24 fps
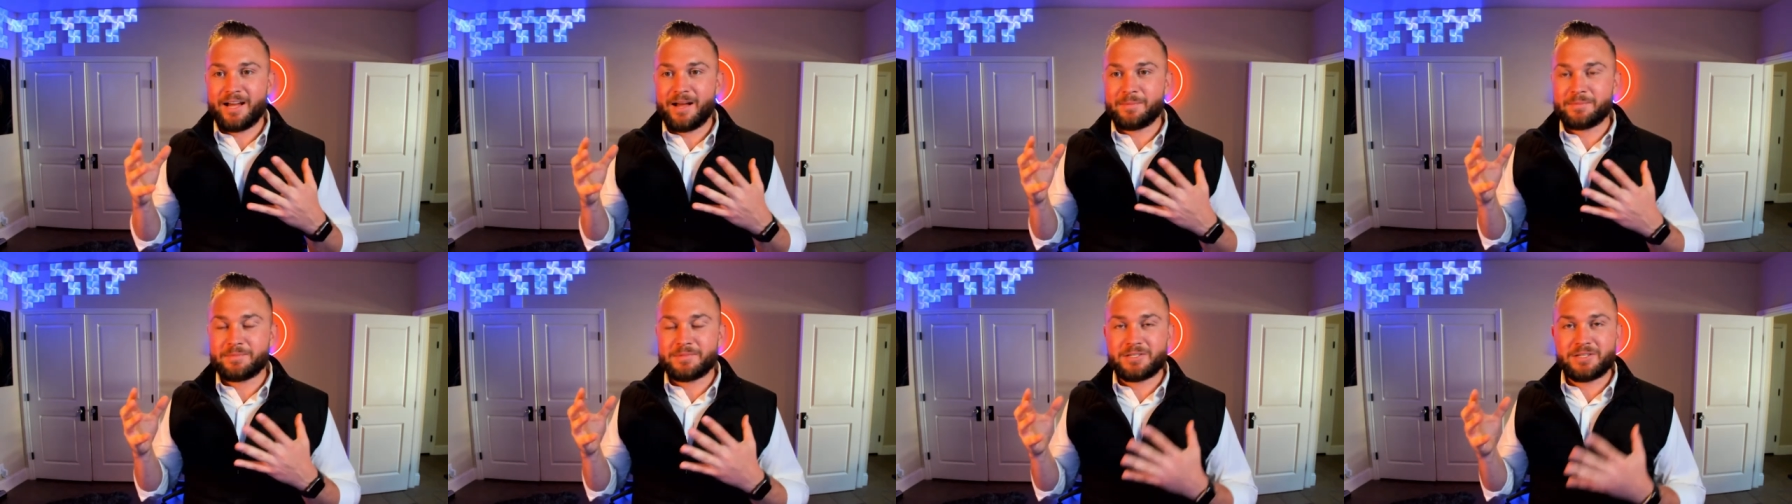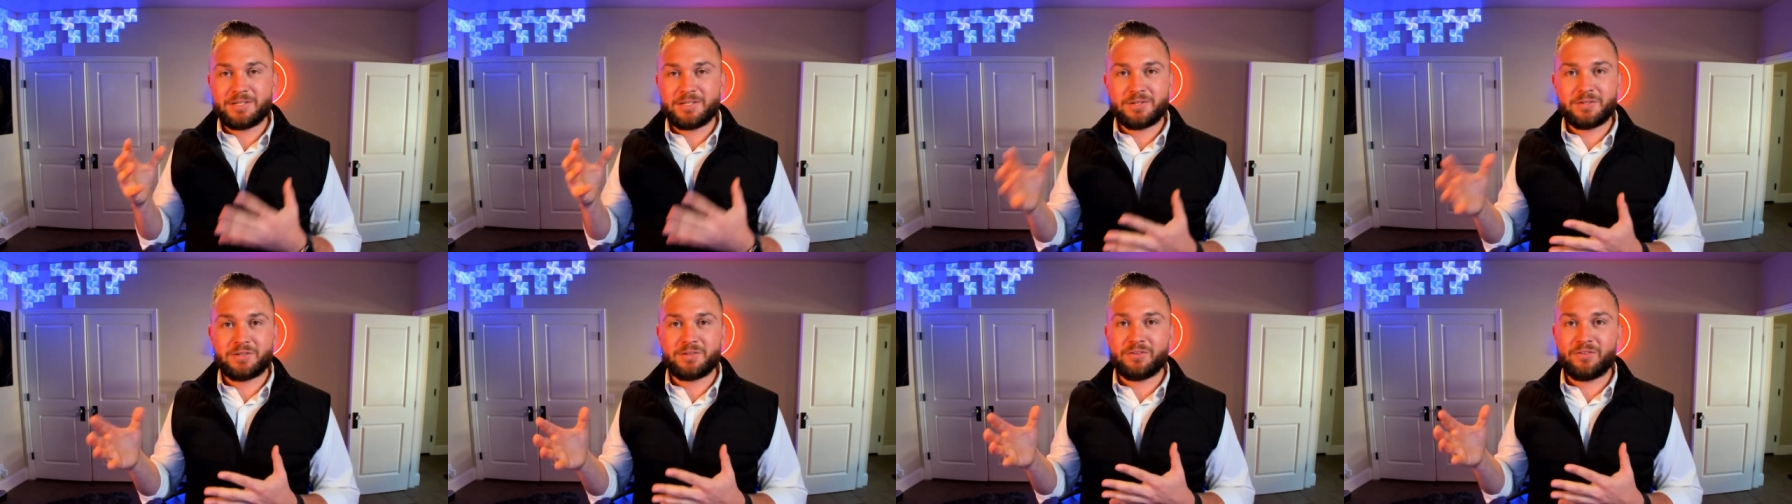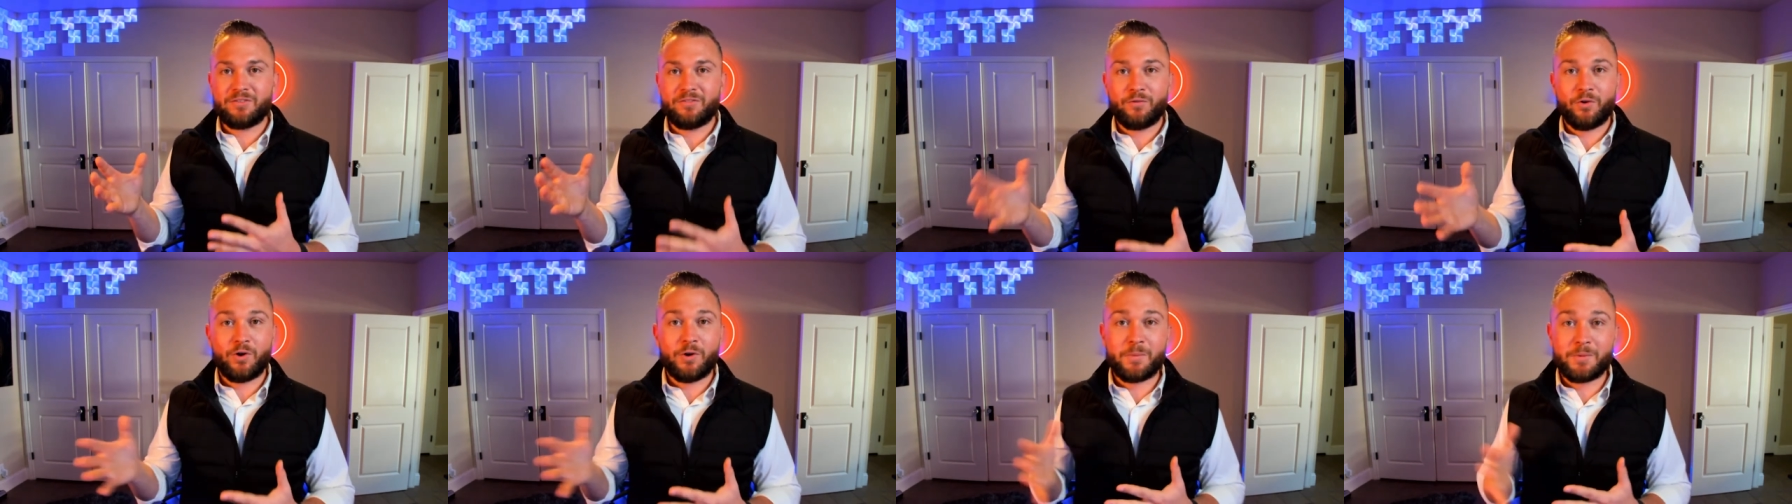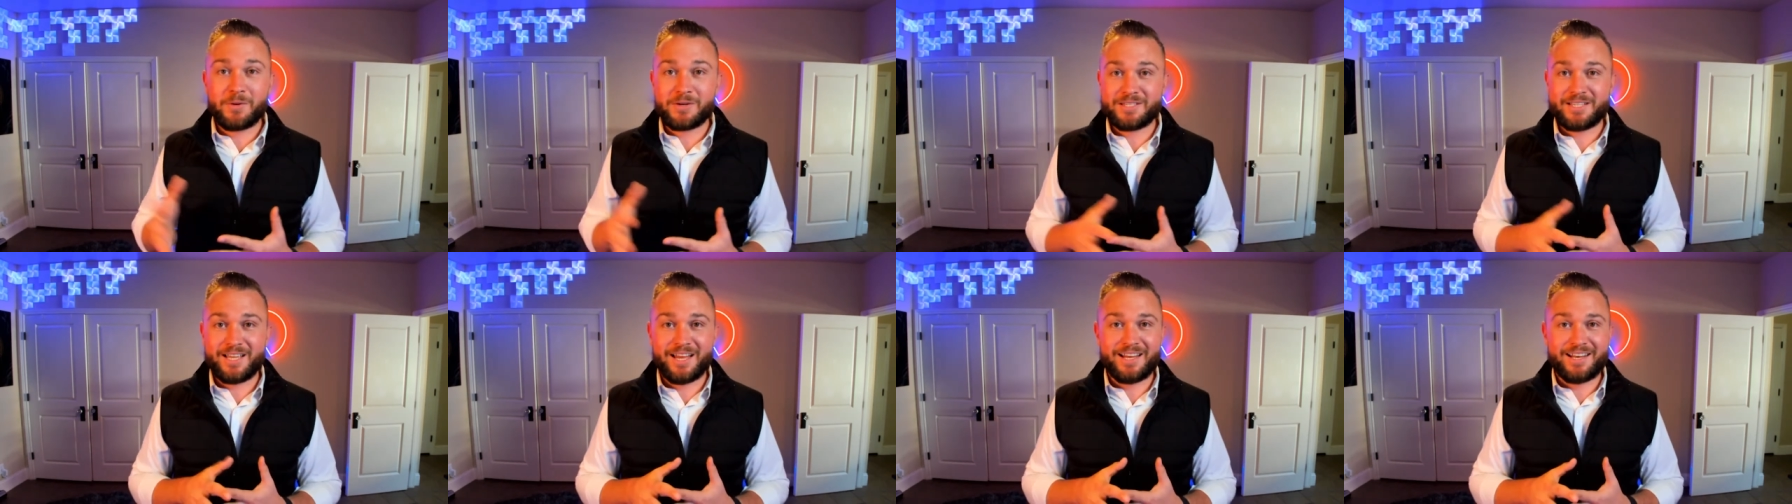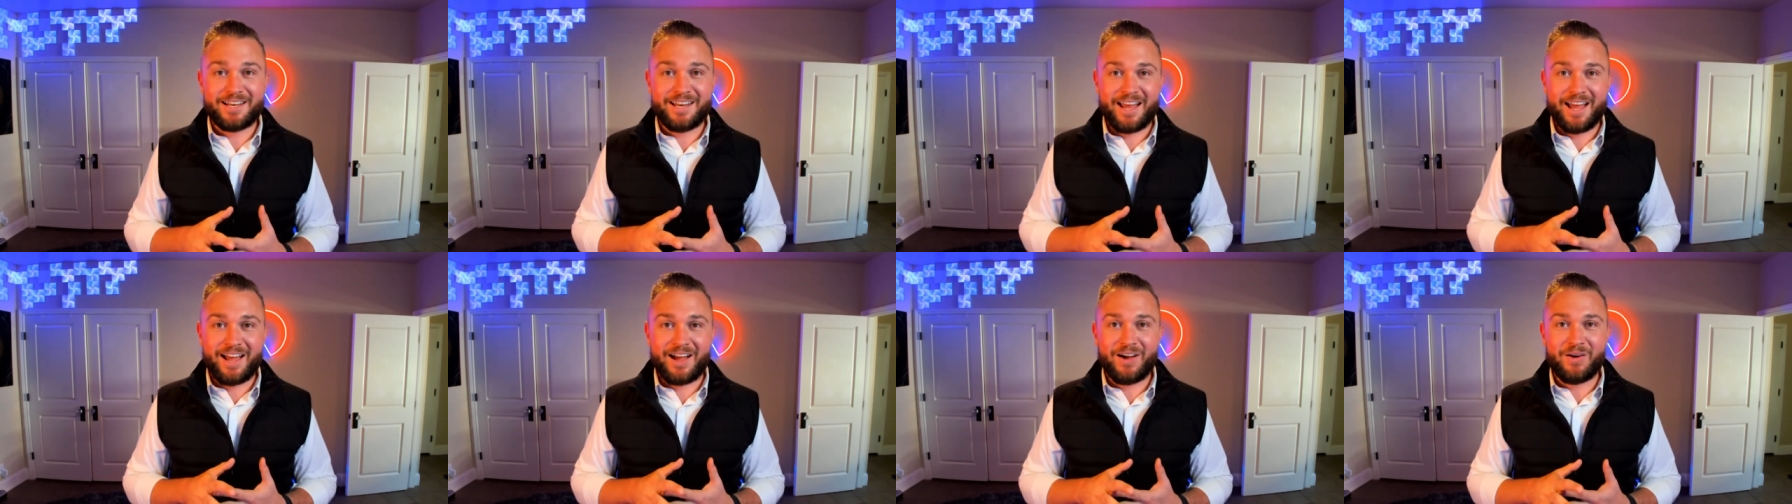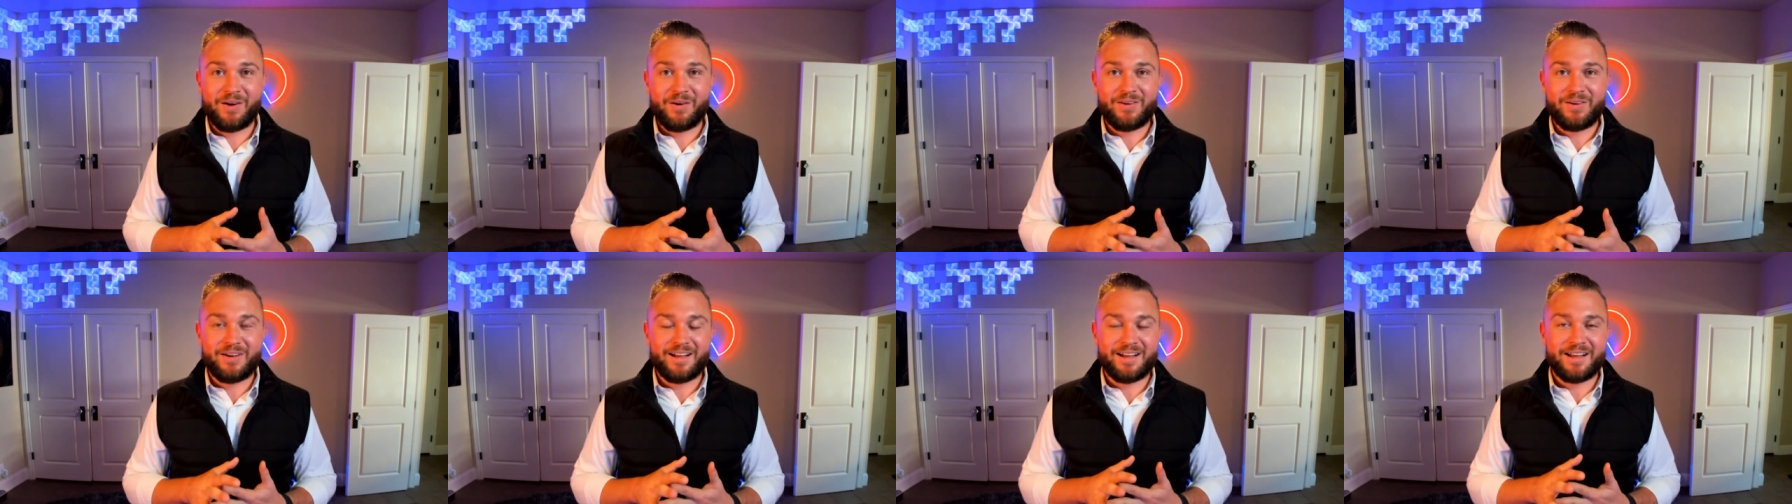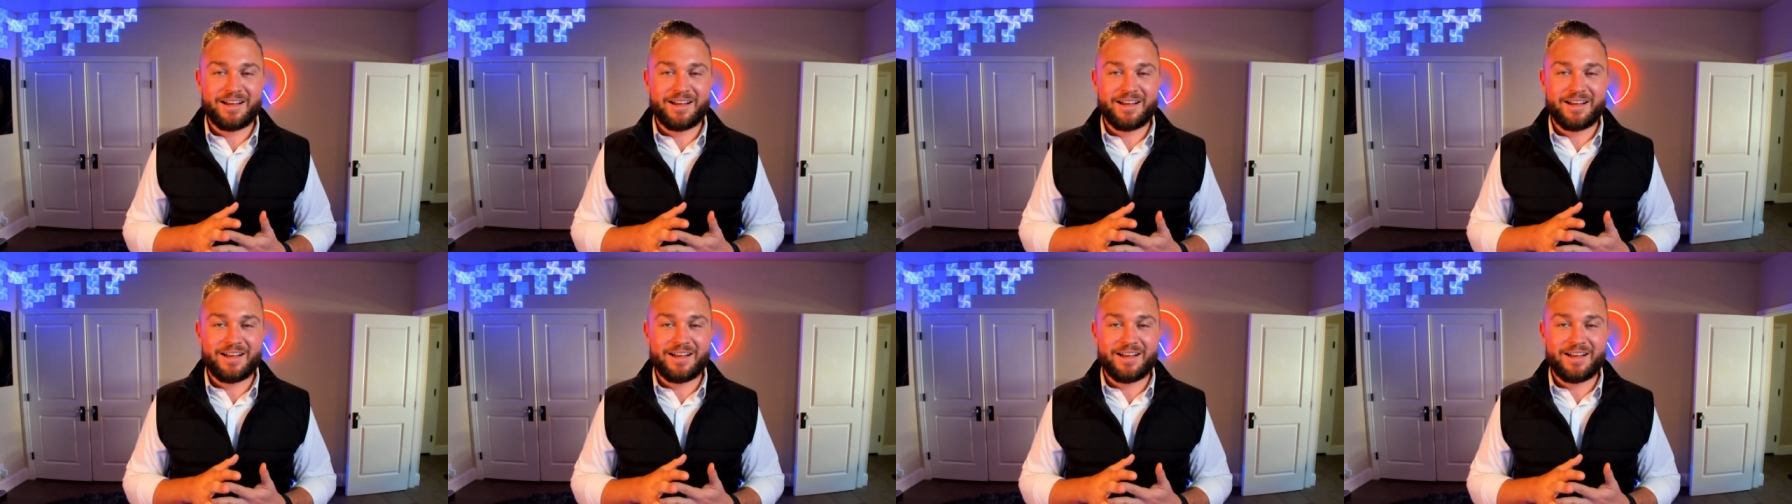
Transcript: up to four percent now.